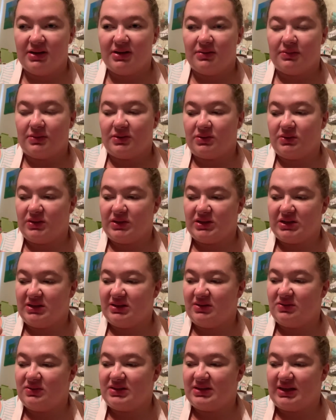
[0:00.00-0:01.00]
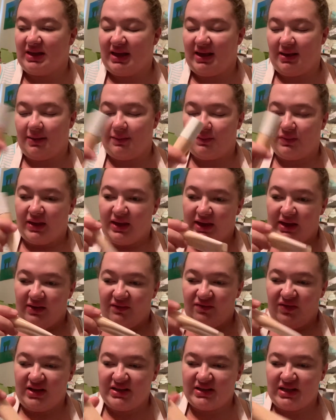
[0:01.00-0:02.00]
We're going to use the
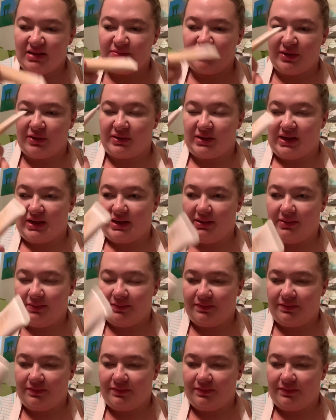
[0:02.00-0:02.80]
Fenty Beauty